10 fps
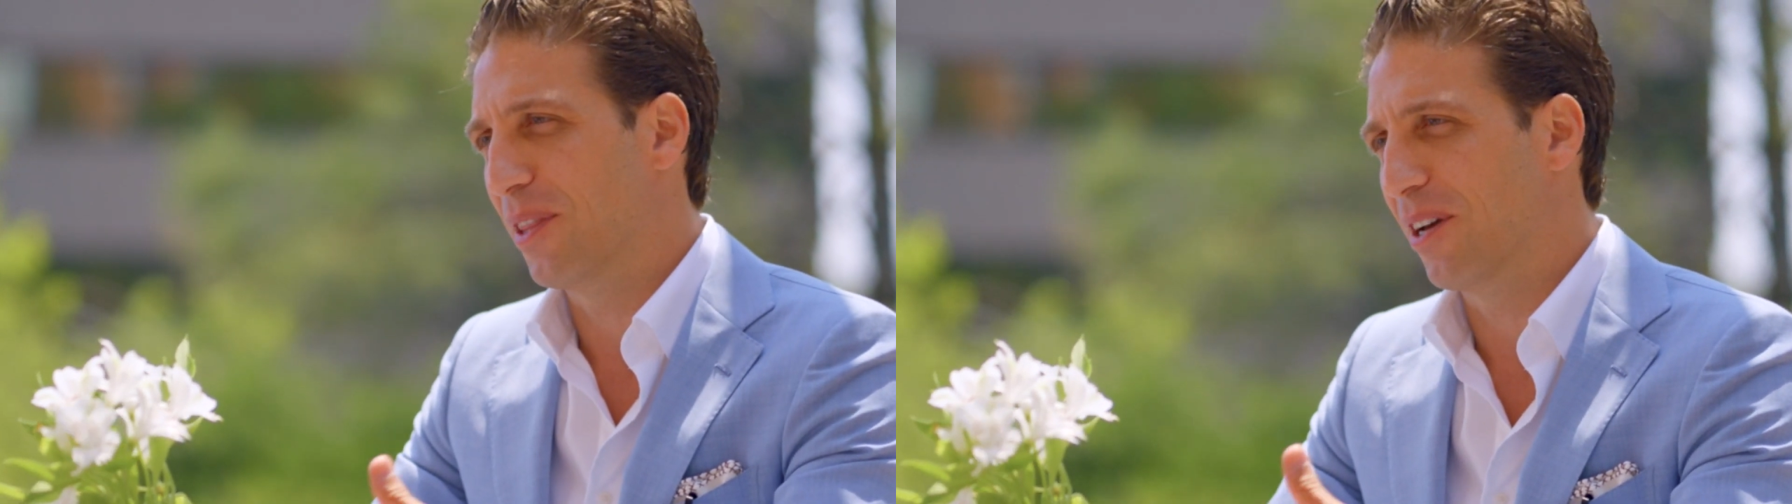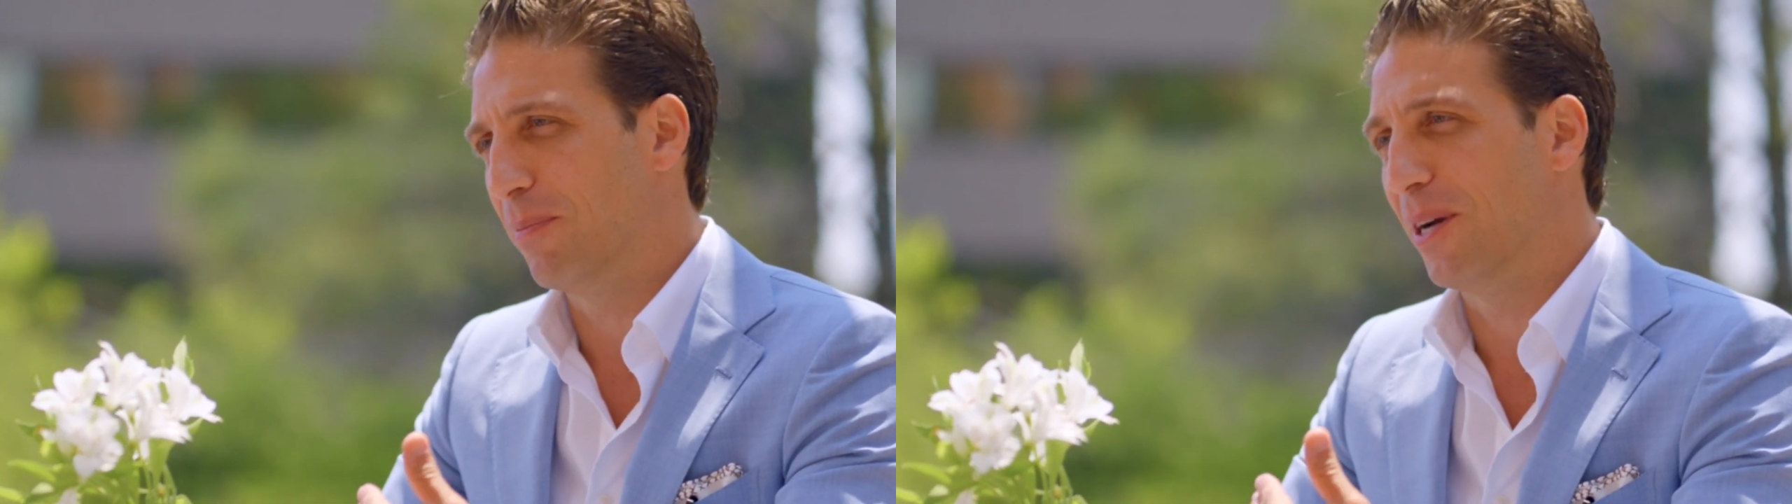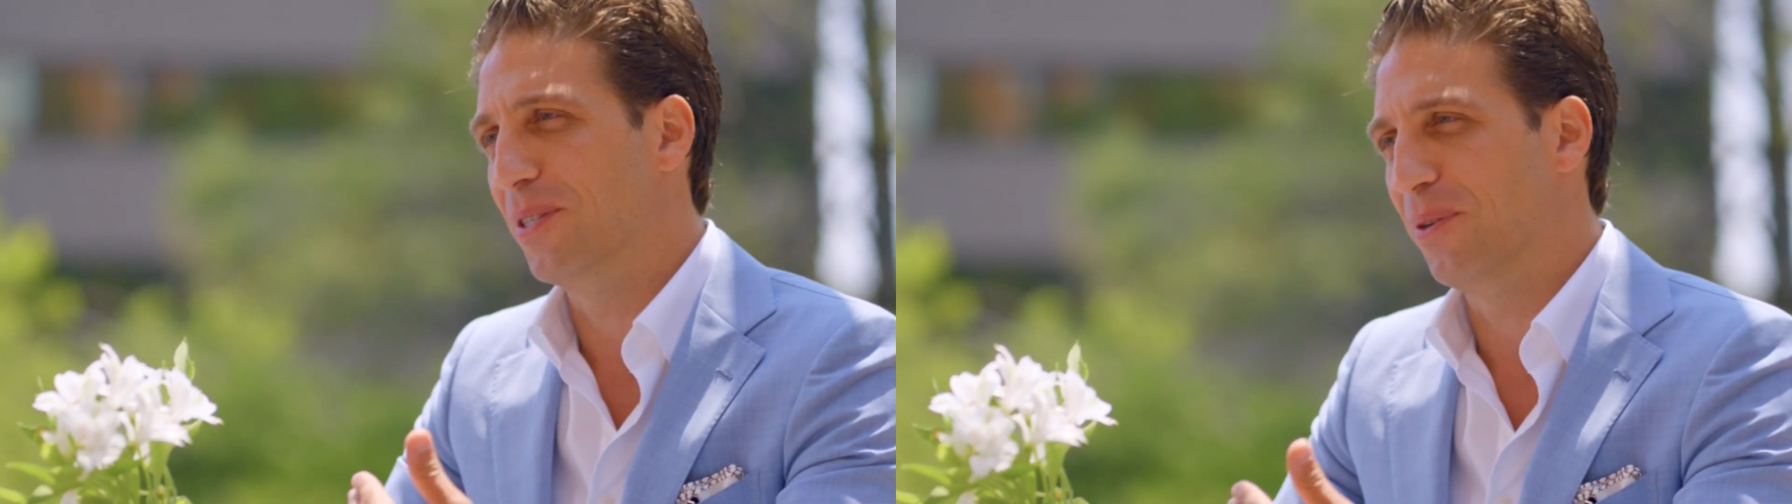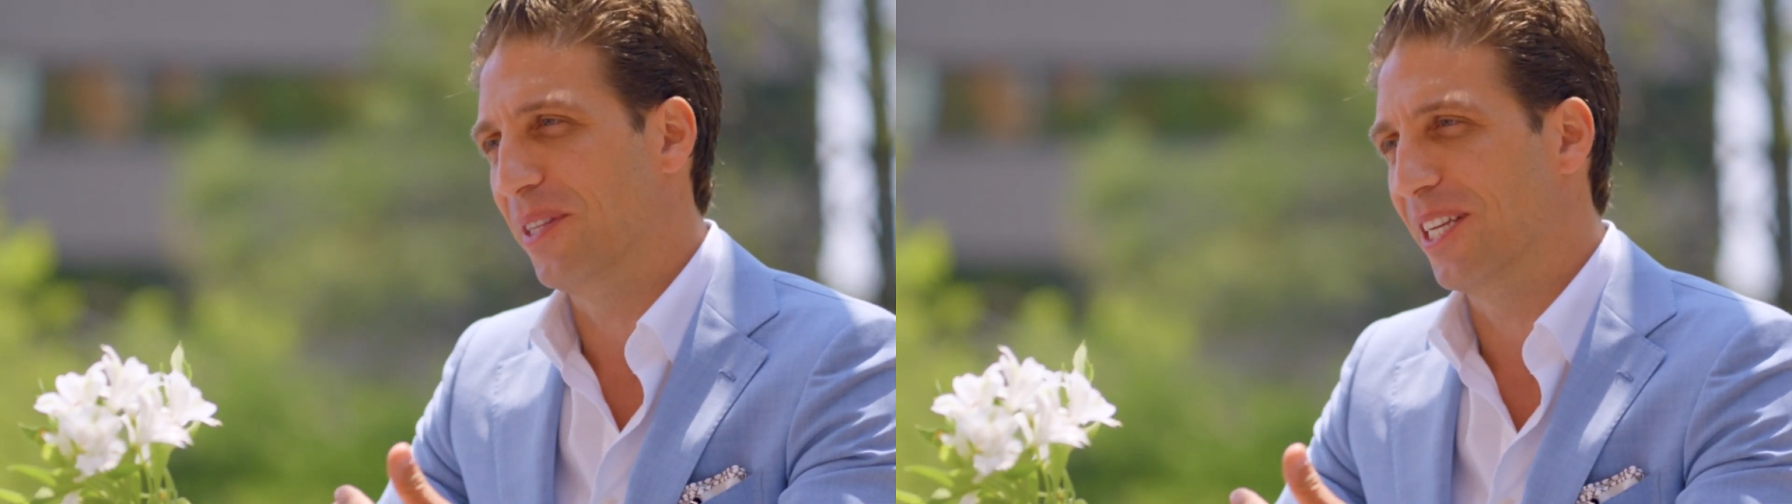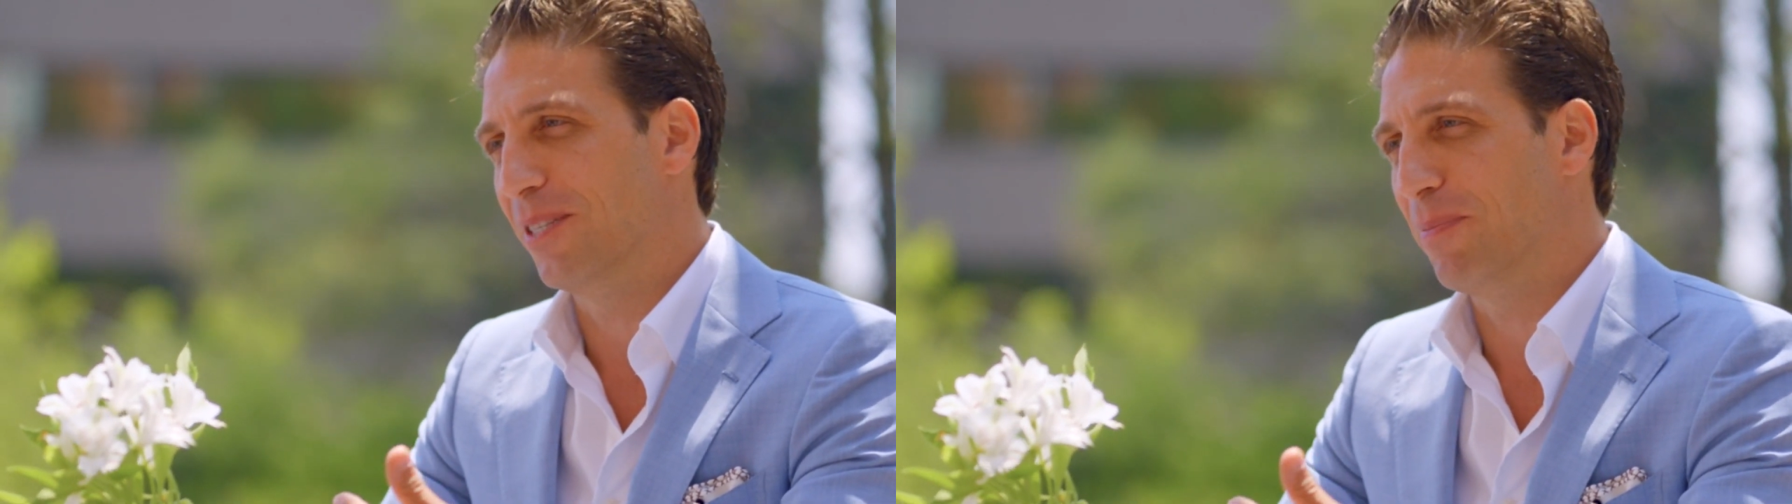We thought about
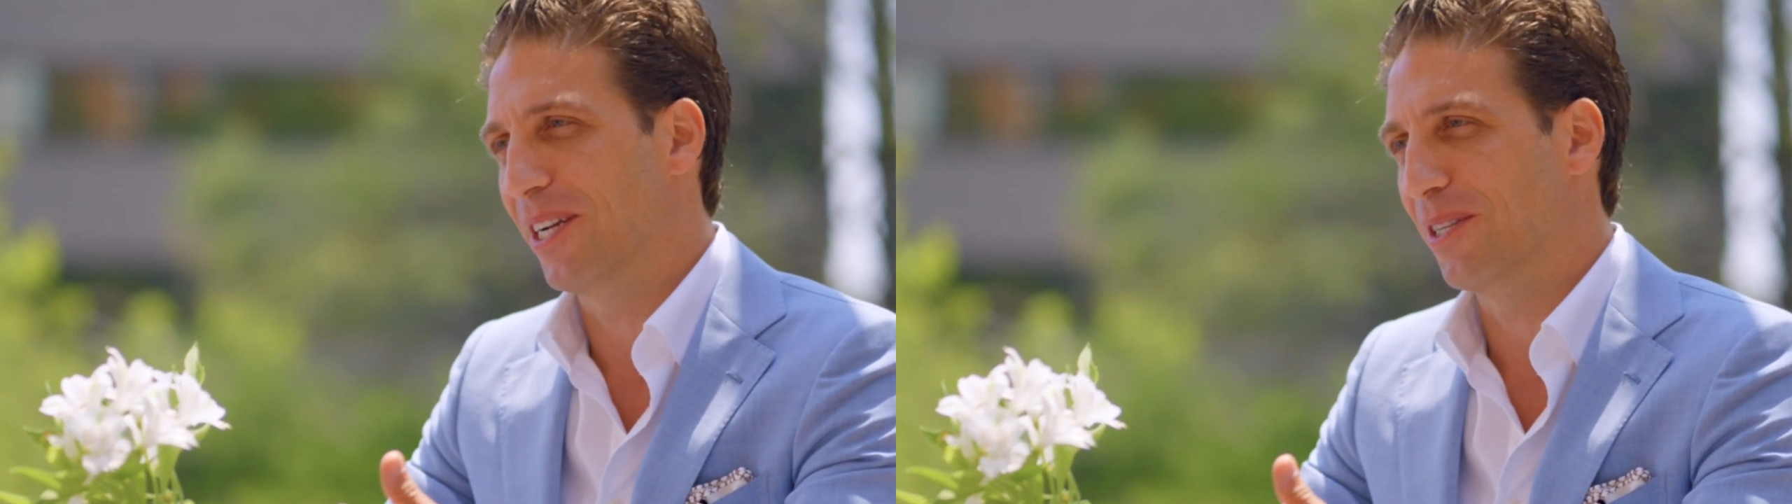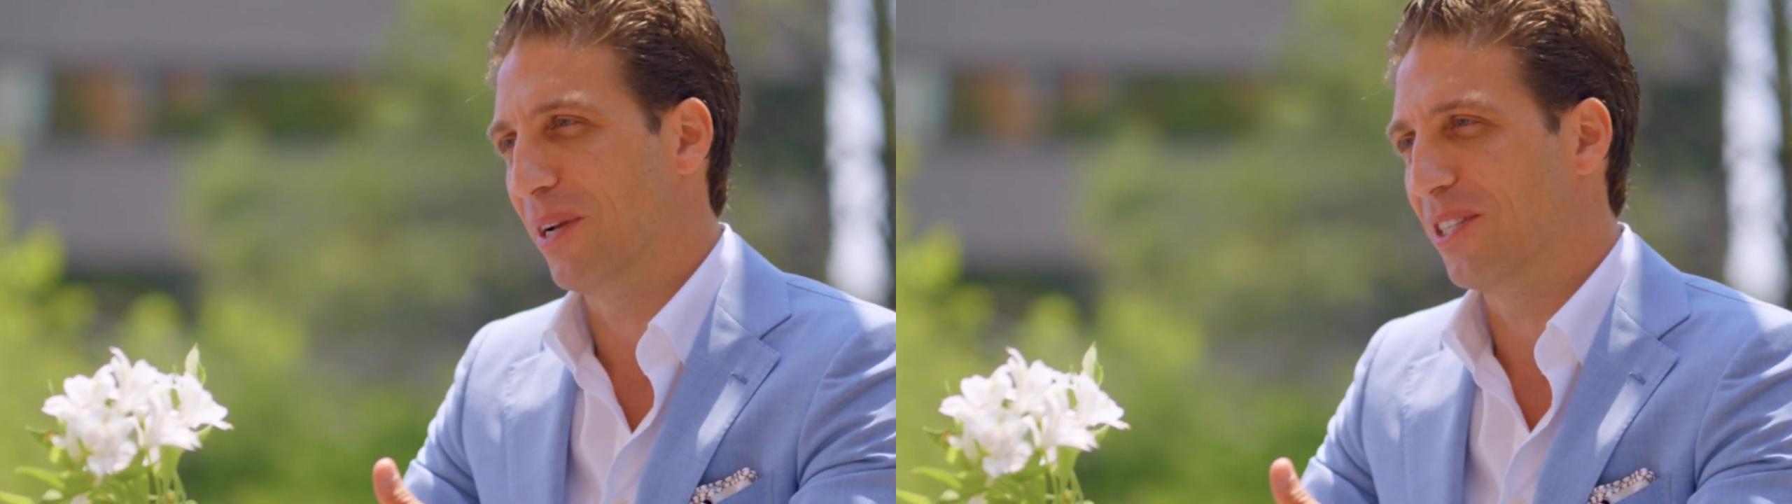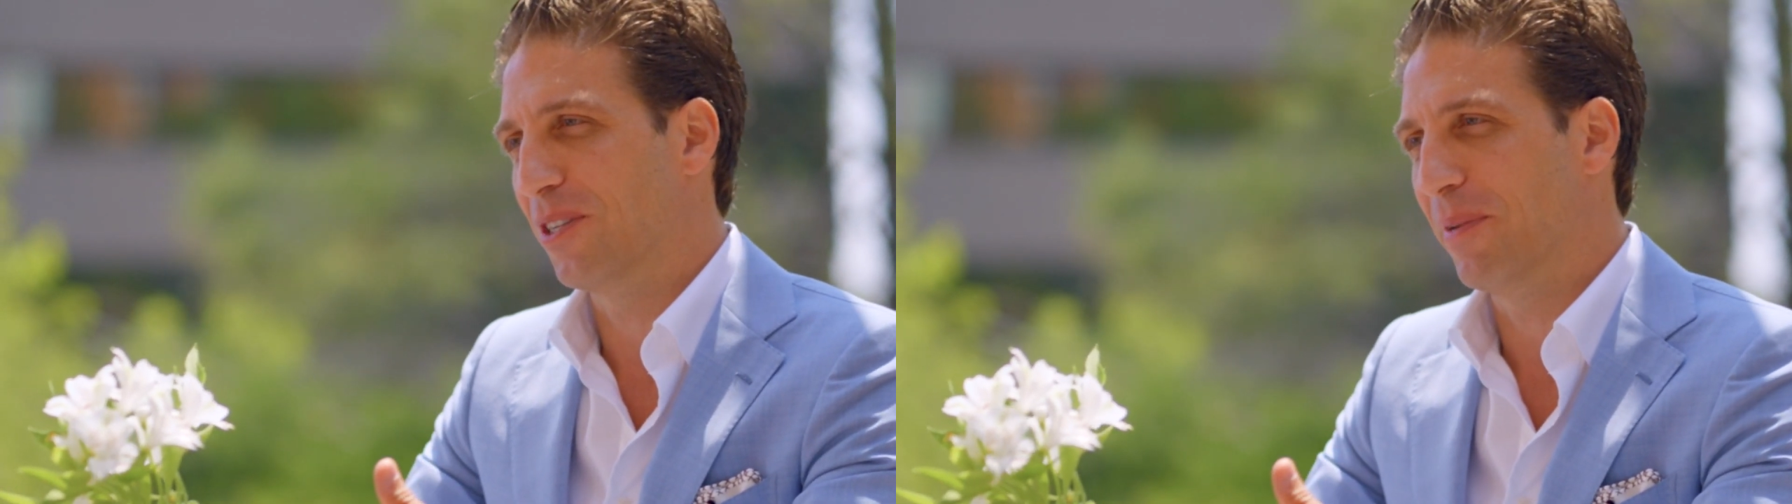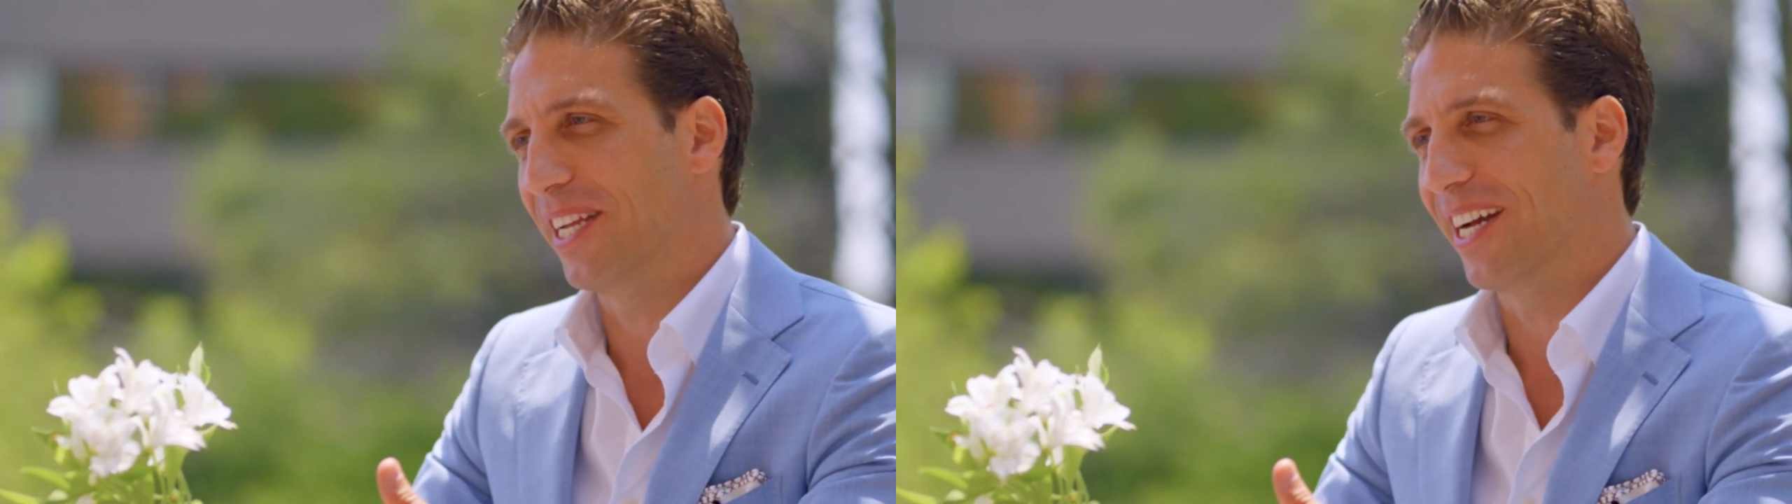doing this because we had so many